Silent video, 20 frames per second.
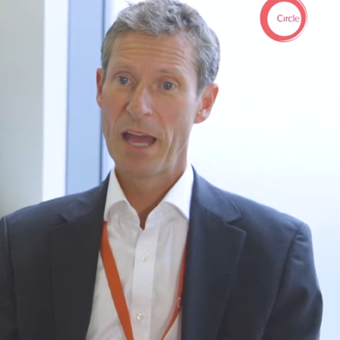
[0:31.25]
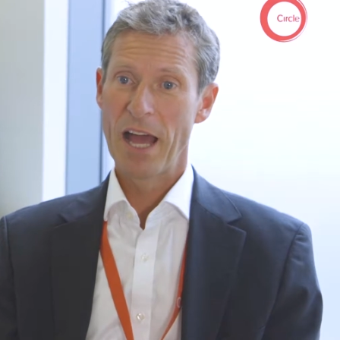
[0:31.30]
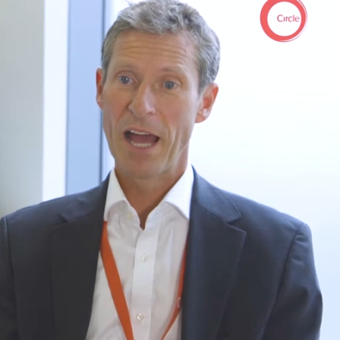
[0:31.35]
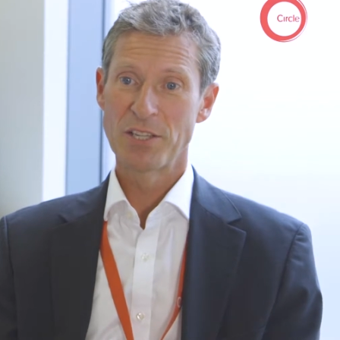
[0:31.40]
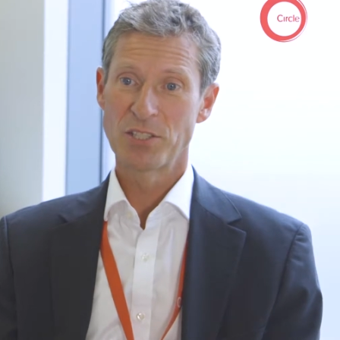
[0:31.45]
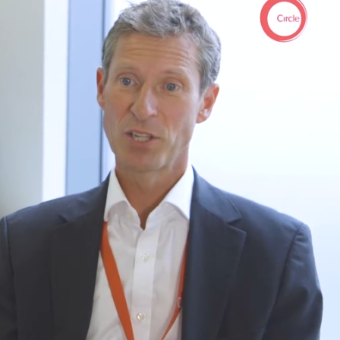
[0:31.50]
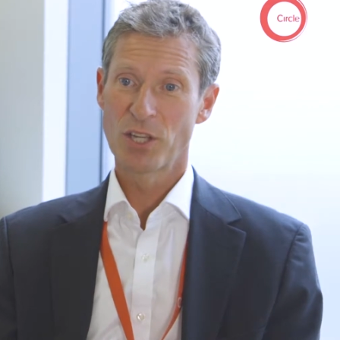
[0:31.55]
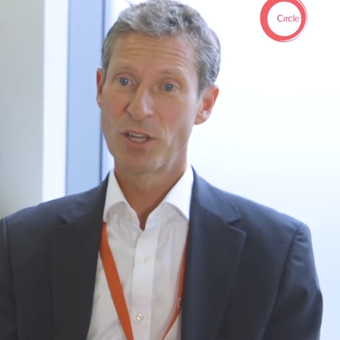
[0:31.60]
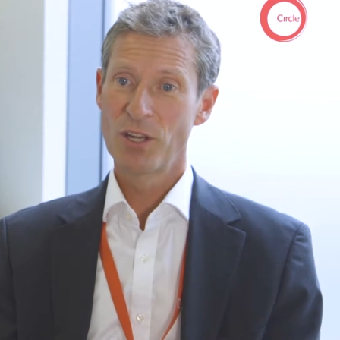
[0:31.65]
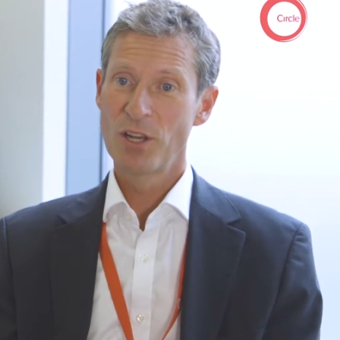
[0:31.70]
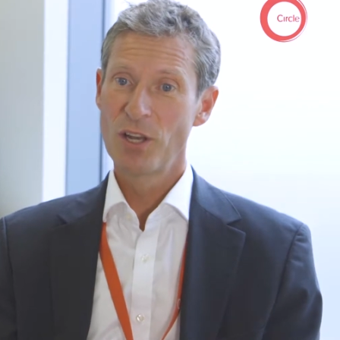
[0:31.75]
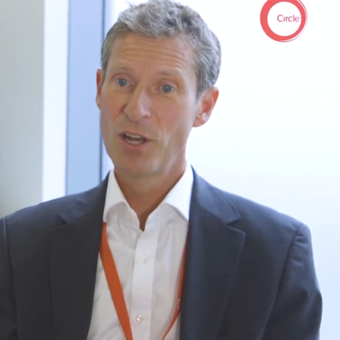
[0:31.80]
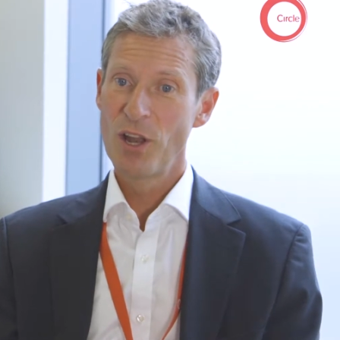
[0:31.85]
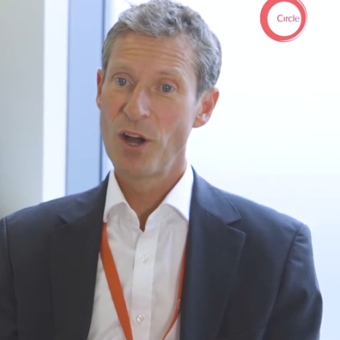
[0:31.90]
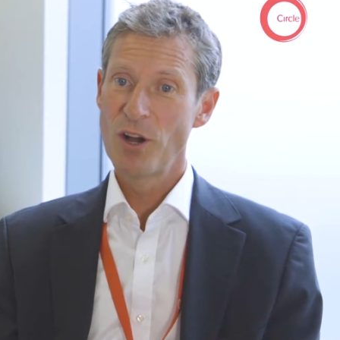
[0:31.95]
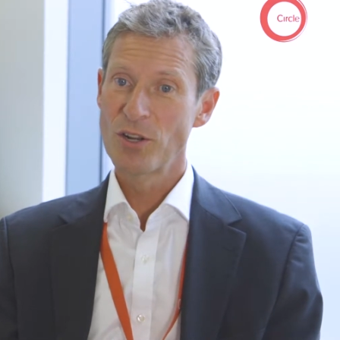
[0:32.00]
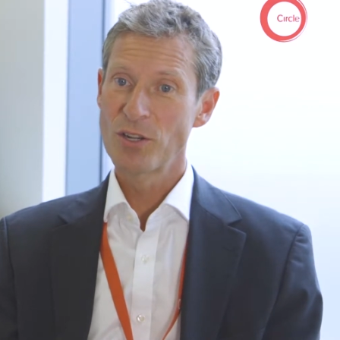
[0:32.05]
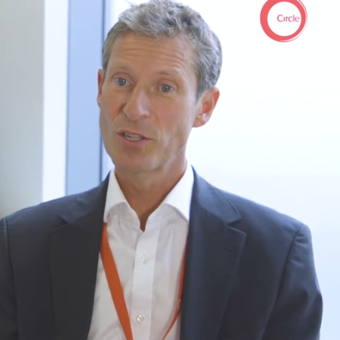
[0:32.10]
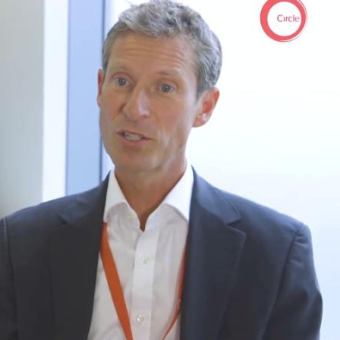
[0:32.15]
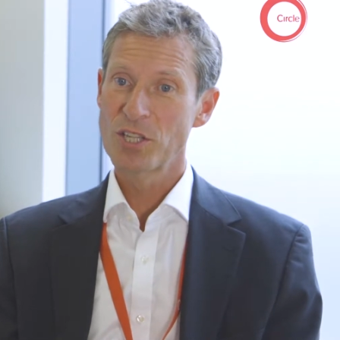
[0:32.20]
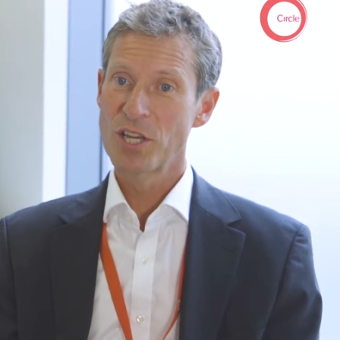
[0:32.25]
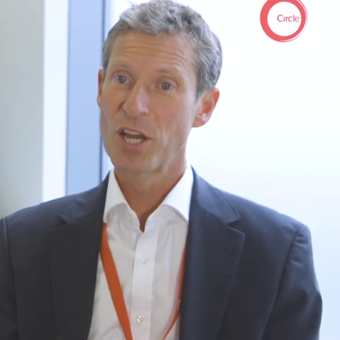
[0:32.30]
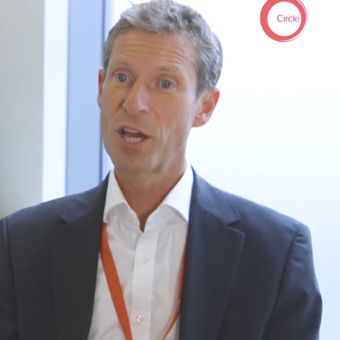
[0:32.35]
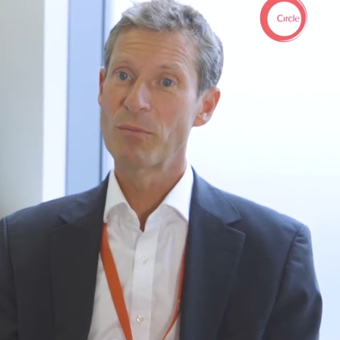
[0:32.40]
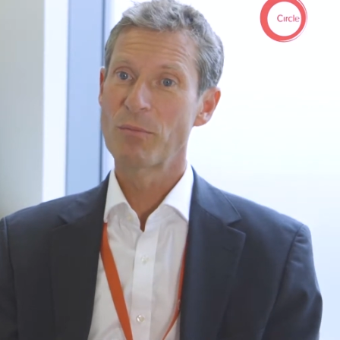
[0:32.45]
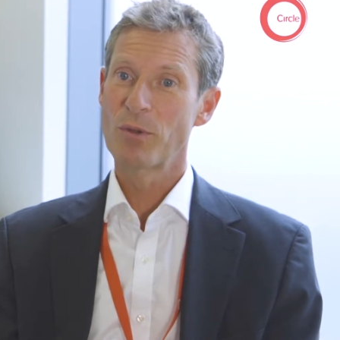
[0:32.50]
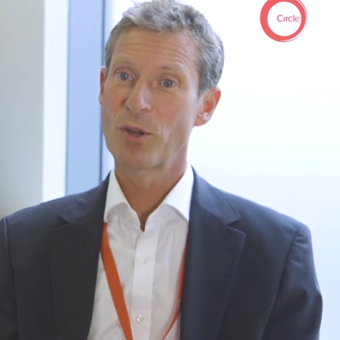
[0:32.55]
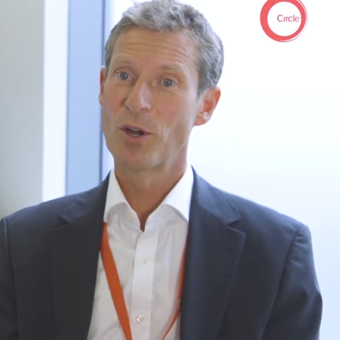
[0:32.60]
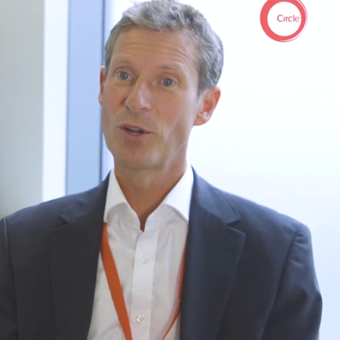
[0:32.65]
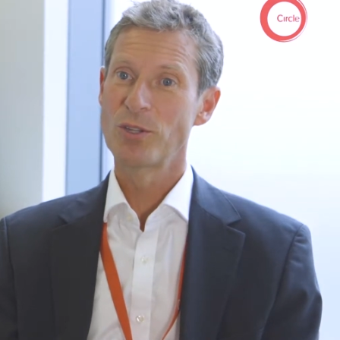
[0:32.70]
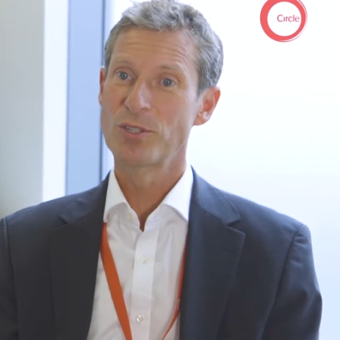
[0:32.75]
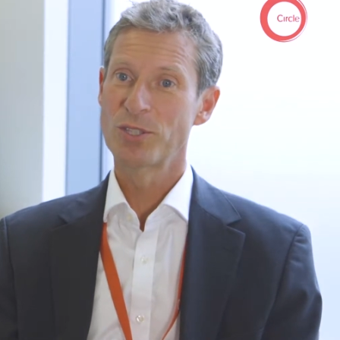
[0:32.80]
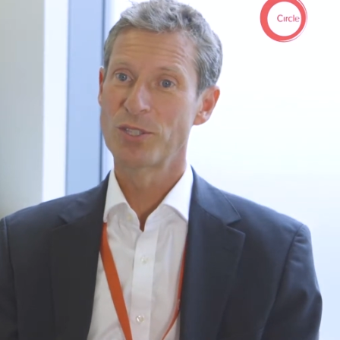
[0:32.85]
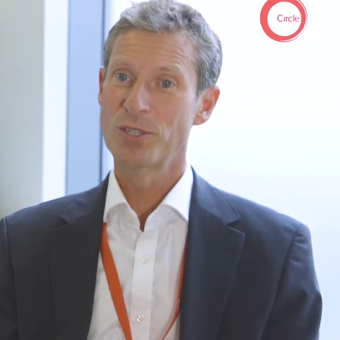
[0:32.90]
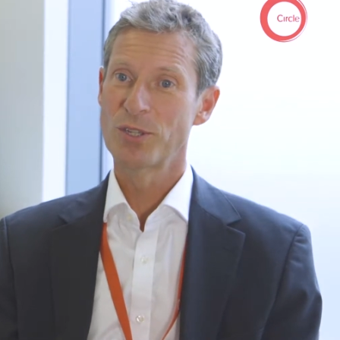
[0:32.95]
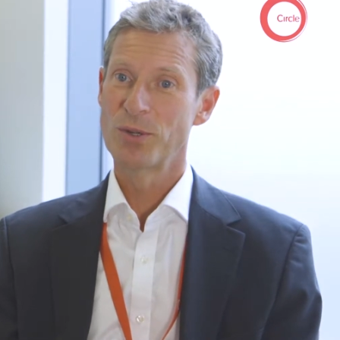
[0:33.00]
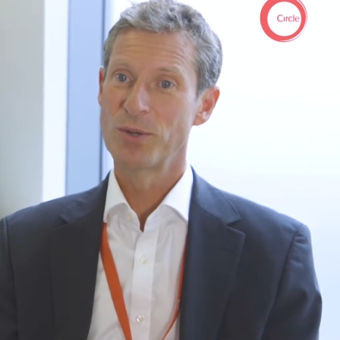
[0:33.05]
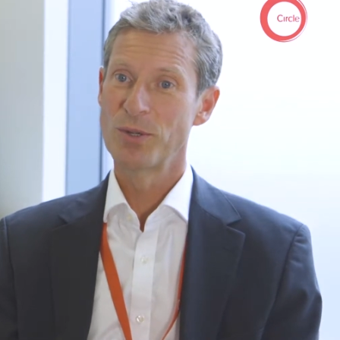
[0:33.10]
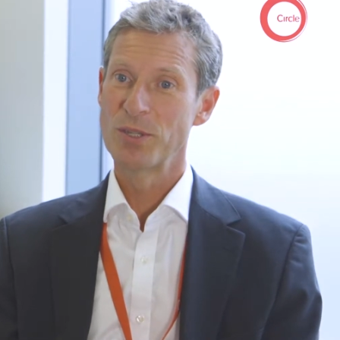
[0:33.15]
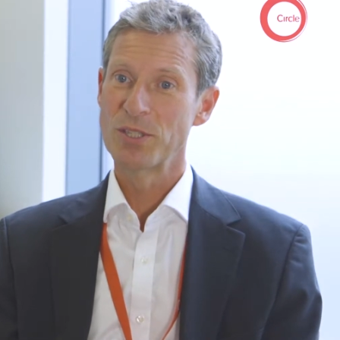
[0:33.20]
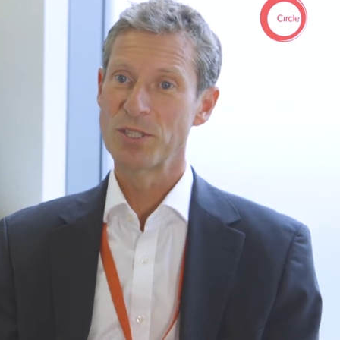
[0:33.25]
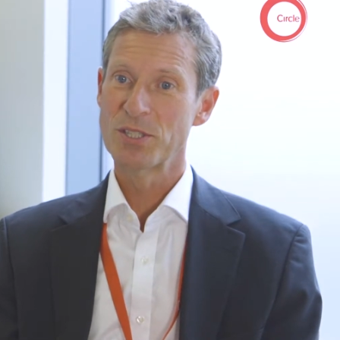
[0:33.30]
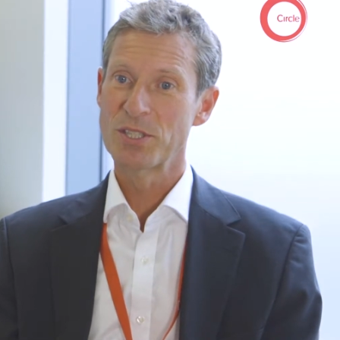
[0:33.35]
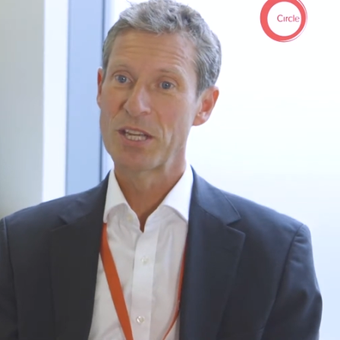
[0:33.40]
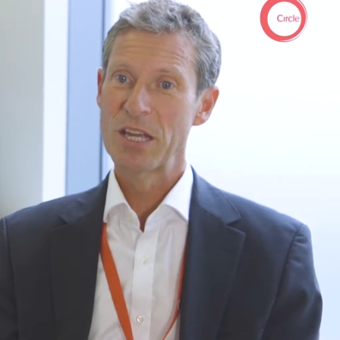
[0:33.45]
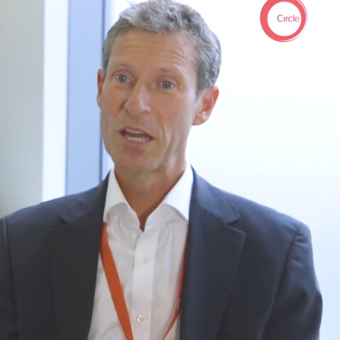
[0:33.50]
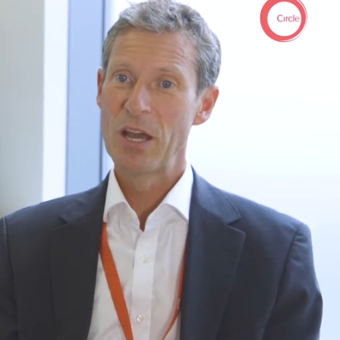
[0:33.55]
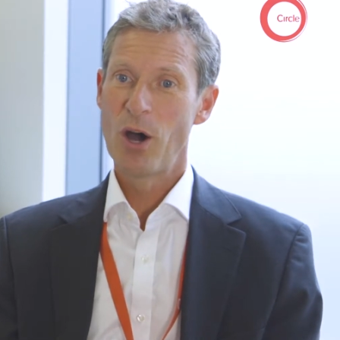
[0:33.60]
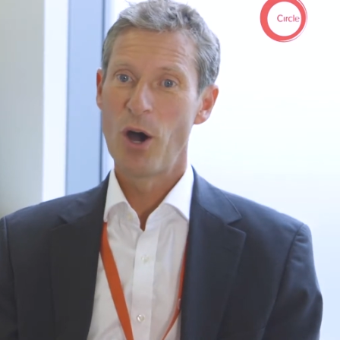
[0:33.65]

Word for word: as a long term consequence